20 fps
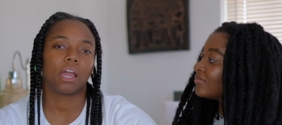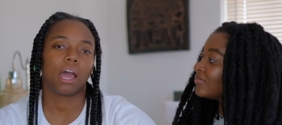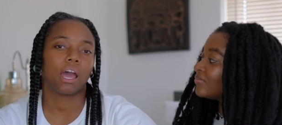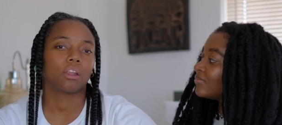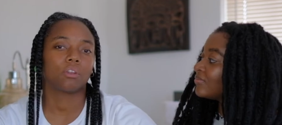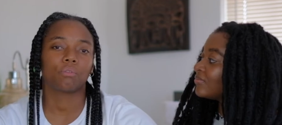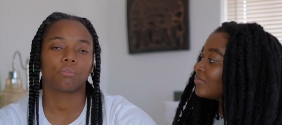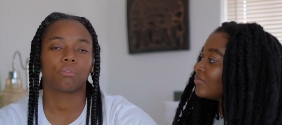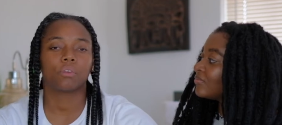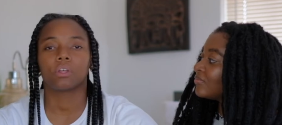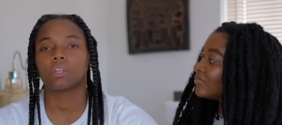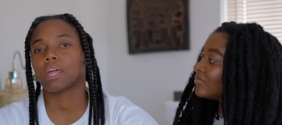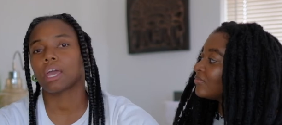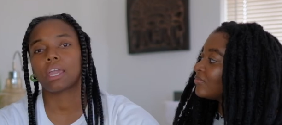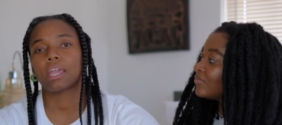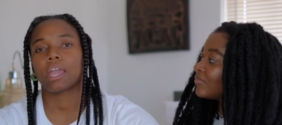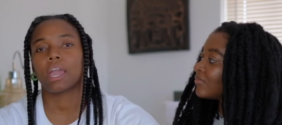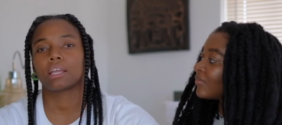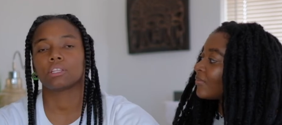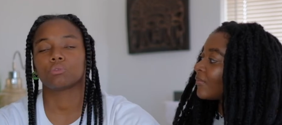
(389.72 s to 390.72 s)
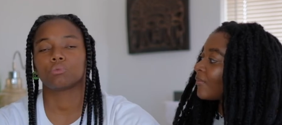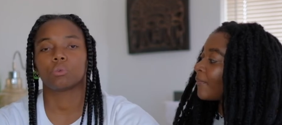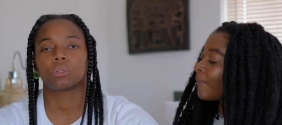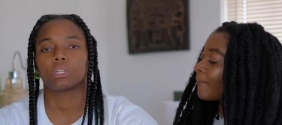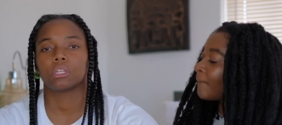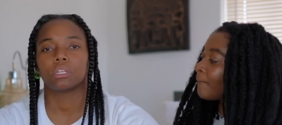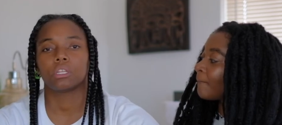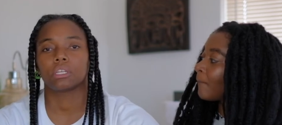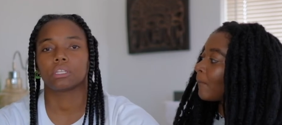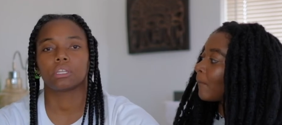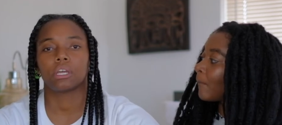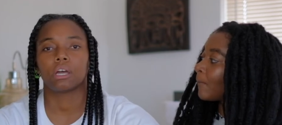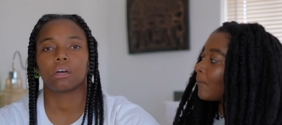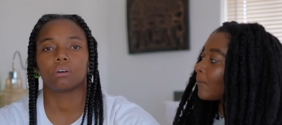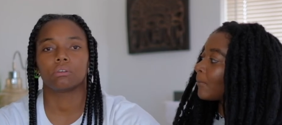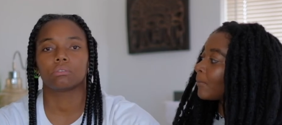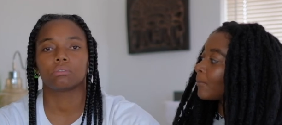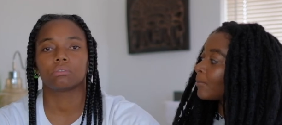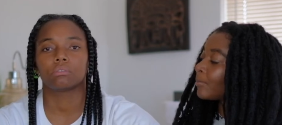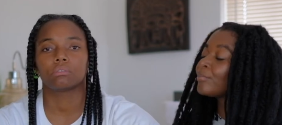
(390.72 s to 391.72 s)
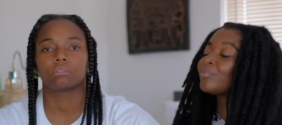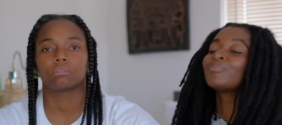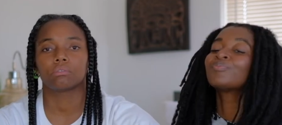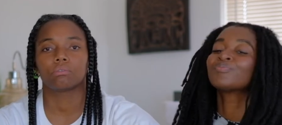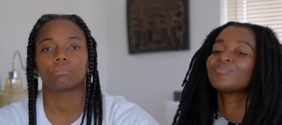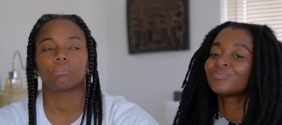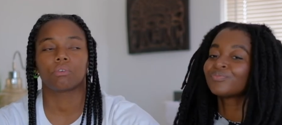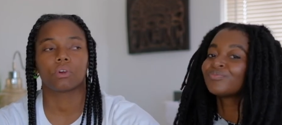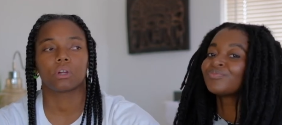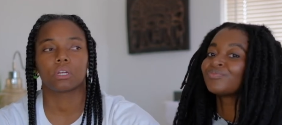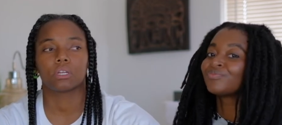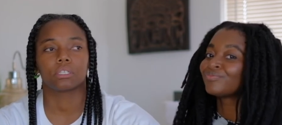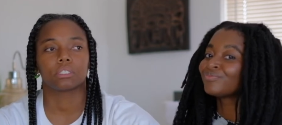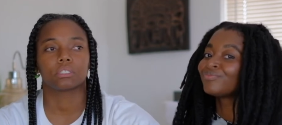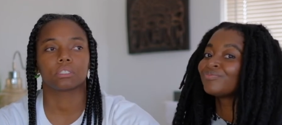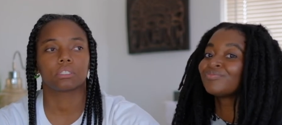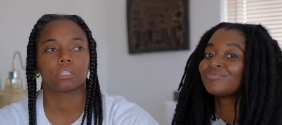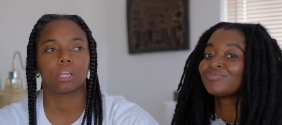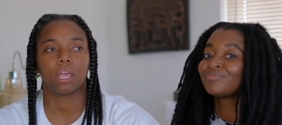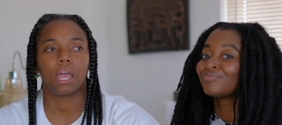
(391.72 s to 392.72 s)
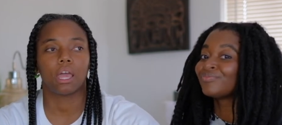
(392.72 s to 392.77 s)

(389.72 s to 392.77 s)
Speaker 1: I don't feel like it has really looked out for us